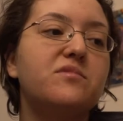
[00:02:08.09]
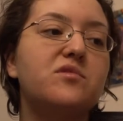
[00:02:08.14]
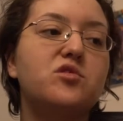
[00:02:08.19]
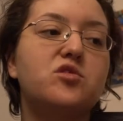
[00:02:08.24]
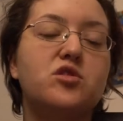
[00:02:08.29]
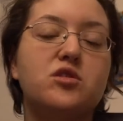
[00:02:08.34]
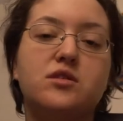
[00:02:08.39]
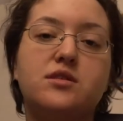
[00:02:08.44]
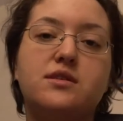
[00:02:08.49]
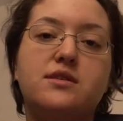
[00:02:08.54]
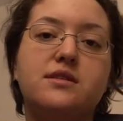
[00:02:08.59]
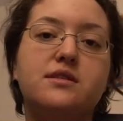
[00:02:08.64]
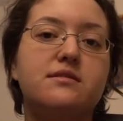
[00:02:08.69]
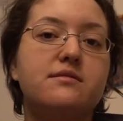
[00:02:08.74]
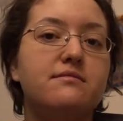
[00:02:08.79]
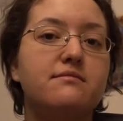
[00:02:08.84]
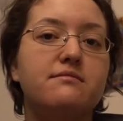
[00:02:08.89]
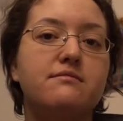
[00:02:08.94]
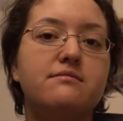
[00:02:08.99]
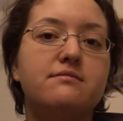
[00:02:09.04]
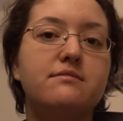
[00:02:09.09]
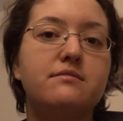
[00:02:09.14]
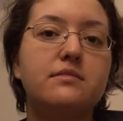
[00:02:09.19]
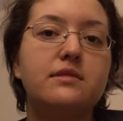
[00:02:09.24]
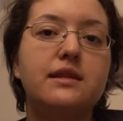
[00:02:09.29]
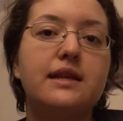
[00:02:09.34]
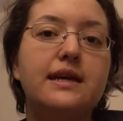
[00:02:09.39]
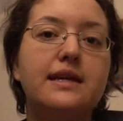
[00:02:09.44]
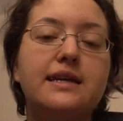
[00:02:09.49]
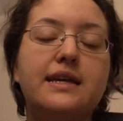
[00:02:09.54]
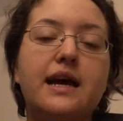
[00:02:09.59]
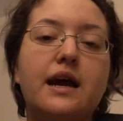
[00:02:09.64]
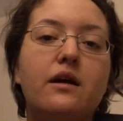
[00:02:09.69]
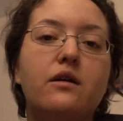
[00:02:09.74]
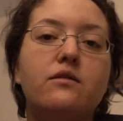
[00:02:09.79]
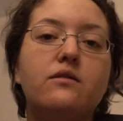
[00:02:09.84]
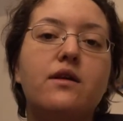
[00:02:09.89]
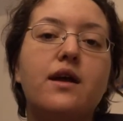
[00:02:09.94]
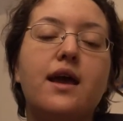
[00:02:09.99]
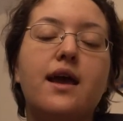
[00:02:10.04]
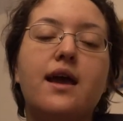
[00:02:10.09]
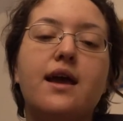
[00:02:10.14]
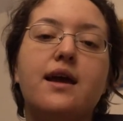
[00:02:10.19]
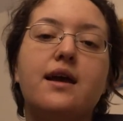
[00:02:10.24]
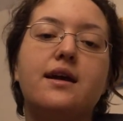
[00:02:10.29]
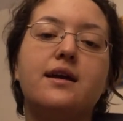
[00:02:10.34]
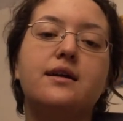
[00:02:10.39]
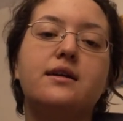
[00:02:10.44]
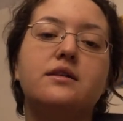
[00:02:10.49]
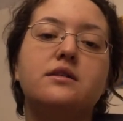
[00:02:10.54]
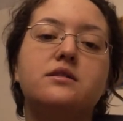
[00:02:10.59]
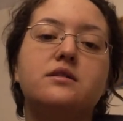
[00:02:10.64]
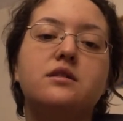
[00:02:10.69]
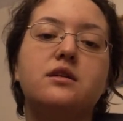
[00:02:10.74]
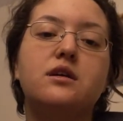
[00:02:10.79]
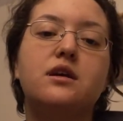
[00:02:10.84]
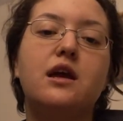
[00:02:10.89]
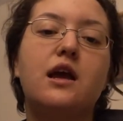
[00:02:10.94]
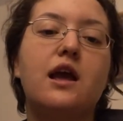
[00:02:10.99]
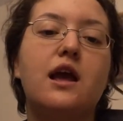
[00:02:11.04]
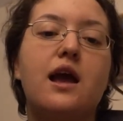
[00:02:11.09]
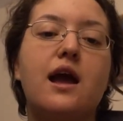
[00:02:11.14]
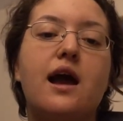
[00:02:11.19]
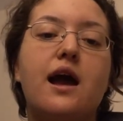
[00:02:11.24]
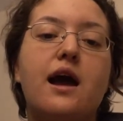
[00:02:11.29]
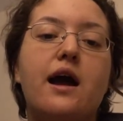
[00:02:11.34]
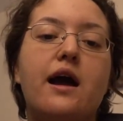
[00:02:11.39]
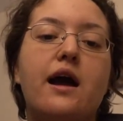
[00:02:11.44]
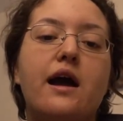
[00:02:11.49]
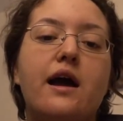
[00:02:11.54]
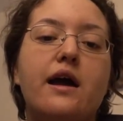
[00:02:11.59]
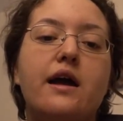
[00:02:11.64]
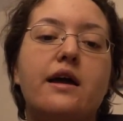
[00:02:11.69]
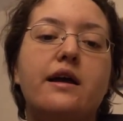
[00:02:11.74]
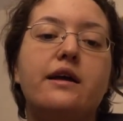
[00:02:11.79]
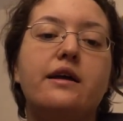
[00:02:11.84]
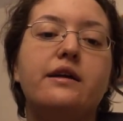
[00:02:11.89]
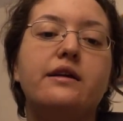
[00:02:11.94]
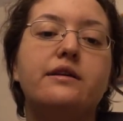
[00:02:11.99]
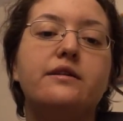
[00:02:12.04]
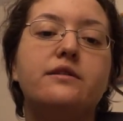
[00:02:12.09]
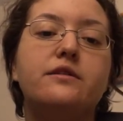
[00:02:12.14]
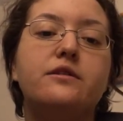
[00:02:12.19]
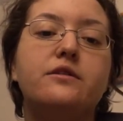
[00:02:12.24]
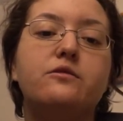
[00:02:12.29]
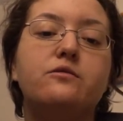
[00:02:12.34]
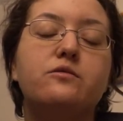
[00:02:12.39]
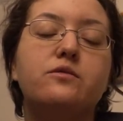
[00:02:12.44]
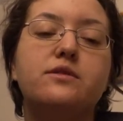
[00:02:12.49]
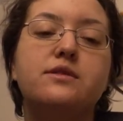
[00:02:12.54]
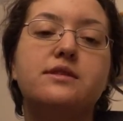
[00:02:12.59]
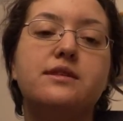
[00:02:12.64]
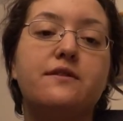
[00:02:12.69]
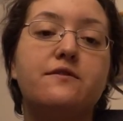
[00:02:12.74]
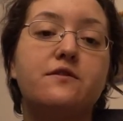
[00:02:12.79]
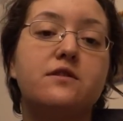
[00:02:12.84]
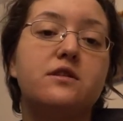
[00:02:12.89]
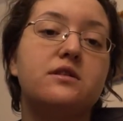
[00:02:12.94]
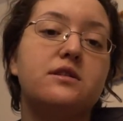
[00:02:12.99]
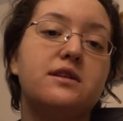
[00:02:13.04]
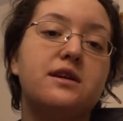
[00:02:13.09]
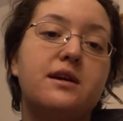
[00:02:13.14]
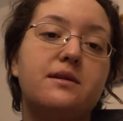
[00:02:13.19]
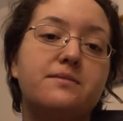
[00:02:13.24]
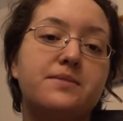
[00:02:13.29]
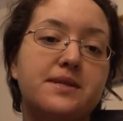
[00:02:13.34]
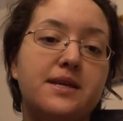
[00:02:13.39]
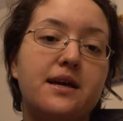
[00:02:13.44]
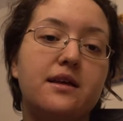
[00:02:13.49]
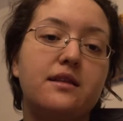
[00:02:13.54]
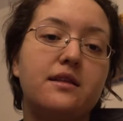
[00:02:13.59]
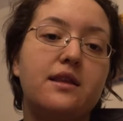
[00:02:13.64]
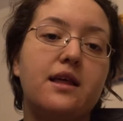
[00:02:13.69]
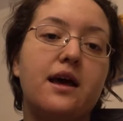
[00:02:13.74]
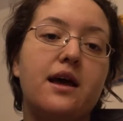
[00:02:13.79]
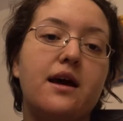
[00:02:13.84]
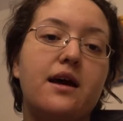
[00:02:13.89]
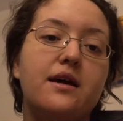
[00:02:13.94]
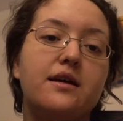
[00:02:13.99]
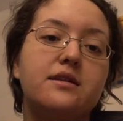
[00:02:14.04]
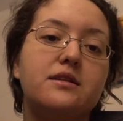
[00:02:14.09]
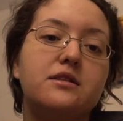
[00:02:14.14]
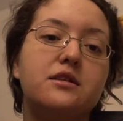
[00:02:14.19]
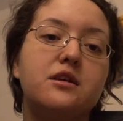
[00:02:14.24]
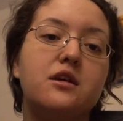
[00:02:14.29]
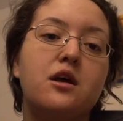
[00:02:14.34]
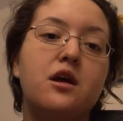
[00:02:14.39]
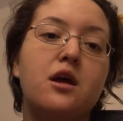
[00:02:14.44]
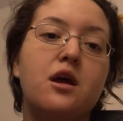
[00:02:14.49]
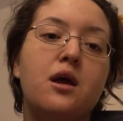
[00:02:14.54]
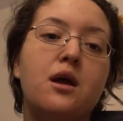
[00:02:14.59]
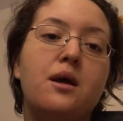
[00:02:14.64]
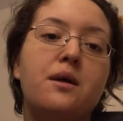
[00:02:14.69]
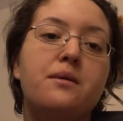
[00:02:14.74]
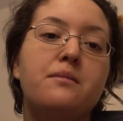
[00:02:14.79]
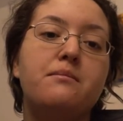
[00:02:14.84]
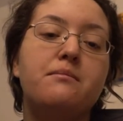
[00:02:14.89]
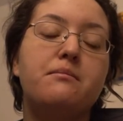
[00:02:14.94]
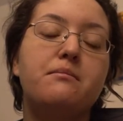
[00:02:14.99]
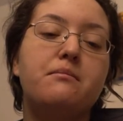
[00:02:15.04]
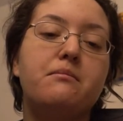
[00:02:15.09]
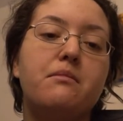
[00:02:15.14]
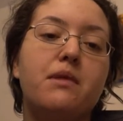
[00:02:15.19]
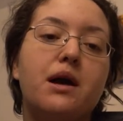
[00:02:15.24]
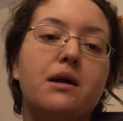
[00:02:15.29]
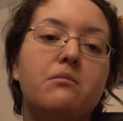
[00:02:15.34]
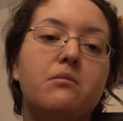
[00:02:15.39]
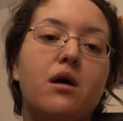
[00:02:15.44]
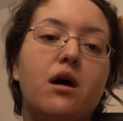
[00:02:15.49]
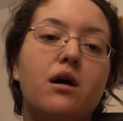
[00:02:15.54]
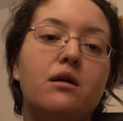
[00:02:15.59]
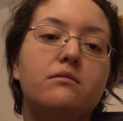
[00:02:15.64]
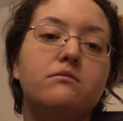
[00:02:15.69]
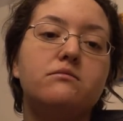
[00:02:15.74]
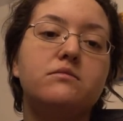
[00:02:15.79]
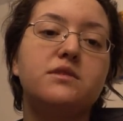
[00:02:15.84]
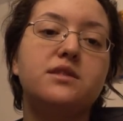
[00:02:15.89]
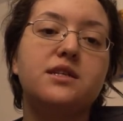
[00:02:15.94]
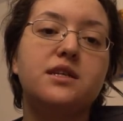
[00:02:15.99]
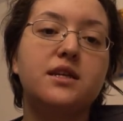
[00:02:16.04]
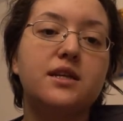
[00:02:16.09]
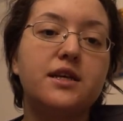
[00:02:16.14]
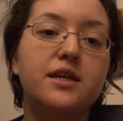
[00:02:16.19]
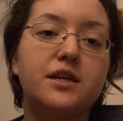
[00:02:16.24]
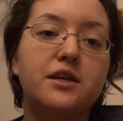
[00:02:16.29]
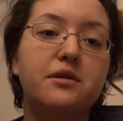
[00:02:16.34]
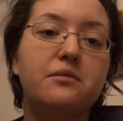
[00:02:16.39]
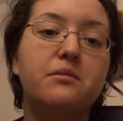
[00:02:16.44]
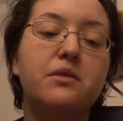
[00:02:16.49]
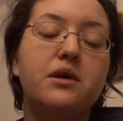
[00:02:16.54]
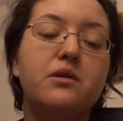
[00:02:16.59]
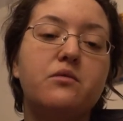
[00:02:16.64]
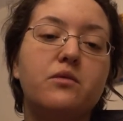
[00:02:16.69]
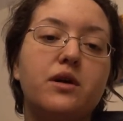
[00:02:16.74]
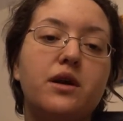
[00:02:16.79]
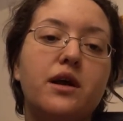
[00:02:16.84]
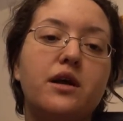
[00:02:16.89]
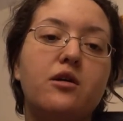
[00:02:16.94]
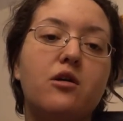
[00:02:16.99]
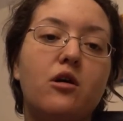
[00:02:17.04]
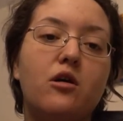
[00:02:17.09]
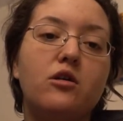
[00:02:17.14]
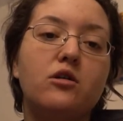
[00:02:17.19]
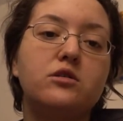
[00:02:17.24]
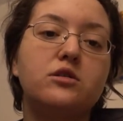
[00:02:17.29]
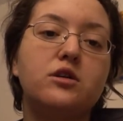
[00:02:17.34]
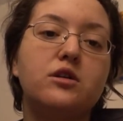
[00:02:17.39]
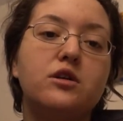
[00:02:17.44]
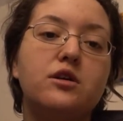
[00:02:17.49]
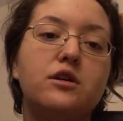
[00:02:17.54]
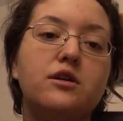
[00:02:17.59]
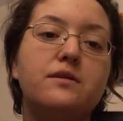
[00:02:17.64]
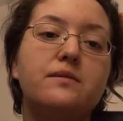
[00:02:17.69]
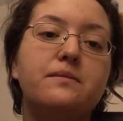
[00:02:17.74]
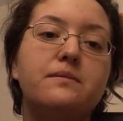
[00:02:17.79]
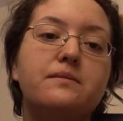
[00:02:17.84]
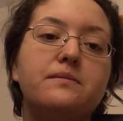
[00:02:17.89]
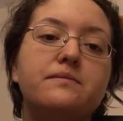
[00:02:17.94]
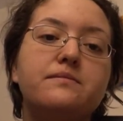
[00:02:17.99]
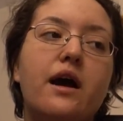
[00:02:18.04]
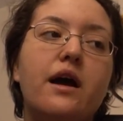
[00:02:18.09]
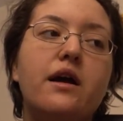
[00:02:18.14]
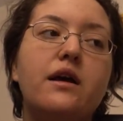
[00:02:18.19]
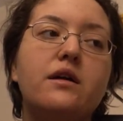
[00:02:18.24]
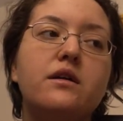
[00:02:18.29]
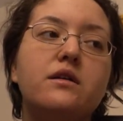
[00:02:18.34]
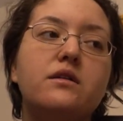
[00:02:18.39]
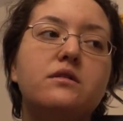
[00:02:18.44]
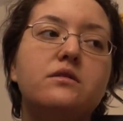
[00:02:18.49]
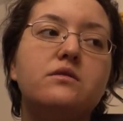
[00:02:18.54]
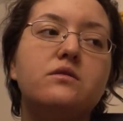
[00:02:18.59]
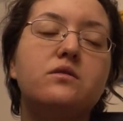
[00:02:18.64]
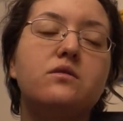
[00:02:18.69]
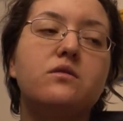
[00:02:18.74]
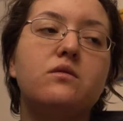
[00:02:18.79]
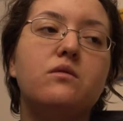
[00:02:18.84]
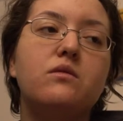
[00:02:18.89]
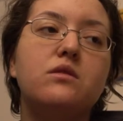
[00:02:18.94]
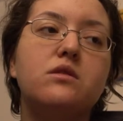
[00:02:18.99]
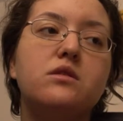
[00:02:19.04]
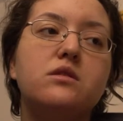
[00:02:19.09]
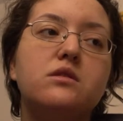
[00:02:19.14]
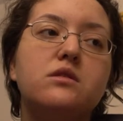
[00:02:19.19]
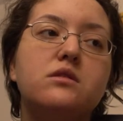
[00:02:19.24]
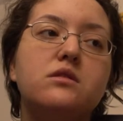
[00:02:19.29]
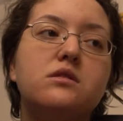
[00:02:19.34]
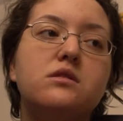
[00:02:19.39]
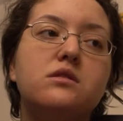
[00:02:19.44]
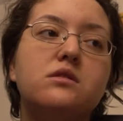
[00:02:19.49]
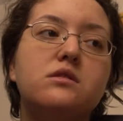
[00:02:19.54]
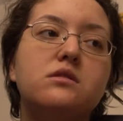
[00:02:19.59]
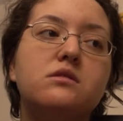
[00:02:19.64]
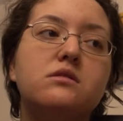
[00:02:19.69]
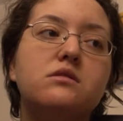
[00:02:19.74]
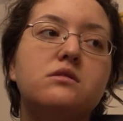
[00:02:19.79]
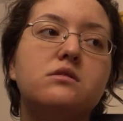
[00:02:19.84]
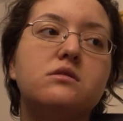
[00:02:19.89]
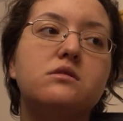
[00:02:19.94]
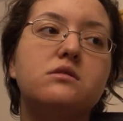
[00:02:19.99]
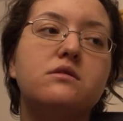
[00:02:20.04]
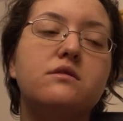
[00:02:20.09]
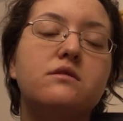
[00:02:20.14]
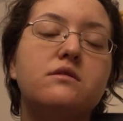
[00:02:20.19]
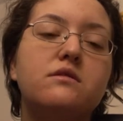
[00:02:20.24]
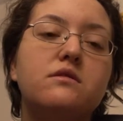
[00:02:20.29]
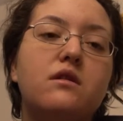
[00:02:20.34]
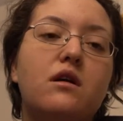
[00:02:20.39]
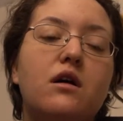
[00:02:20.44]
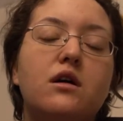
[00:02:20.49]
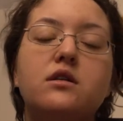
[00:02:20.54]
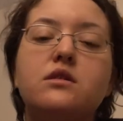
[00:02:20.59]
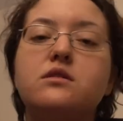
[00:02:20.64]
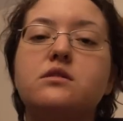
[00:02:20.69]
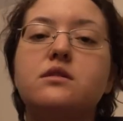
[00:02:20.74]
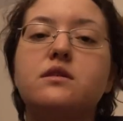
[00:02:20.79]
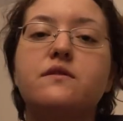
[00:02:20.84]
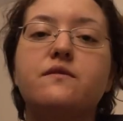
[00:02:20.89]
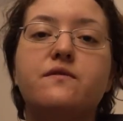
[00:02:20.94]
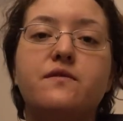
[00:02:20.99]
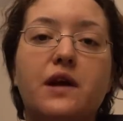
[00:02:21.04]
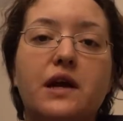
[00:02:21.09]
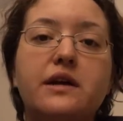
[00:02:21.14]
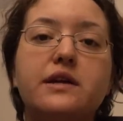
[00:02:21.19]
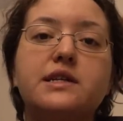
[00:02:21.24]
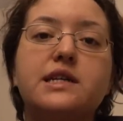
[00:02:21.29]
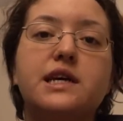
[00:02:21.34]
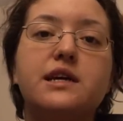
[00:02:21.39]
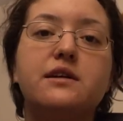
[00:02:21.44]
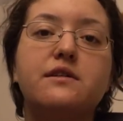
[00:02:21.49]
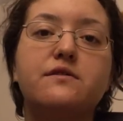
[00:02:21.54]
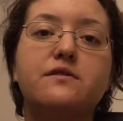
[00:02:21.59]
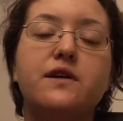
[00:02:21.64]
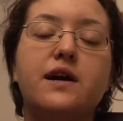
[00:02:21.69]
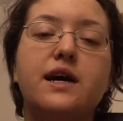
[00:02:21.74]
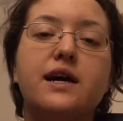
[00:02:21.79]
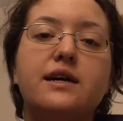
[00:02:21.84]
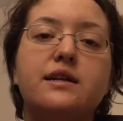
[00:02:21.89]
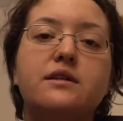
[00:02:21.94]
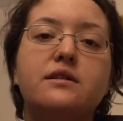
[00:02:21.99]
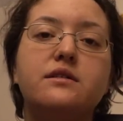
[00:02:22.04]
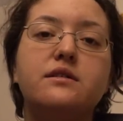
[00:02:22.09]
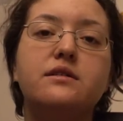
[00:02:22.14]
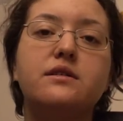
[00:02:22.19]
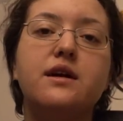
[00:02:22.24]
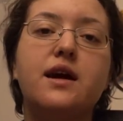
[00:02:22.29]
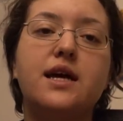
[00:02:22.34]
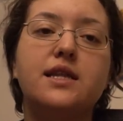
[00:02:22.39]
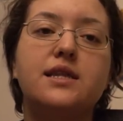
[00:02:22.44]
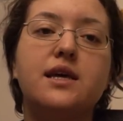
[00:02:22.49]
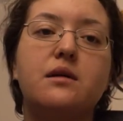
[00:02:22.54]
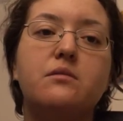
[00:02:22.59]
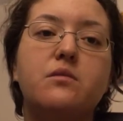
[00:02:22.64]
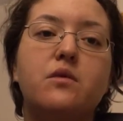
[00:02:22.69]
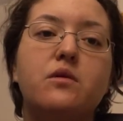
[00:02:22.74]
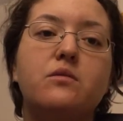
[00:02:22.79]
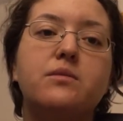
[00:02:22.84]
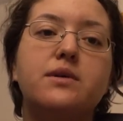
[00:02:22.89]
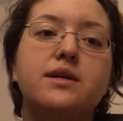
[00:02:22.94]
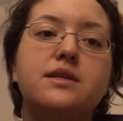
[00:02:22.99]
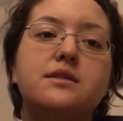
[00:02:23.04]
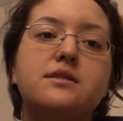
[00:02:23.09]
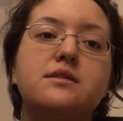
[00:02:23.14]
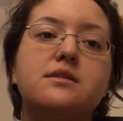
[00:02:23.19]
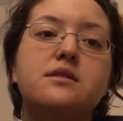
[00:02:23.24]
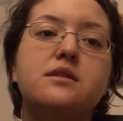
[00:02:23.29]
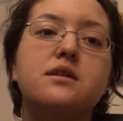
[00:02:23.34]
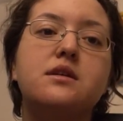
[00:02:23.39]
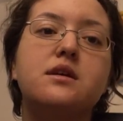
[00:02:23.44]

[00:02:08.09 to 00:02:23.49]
just laid down, and I was definitely upset that my mom didn't hear me when I called her. I was honestly very terrified at that moment,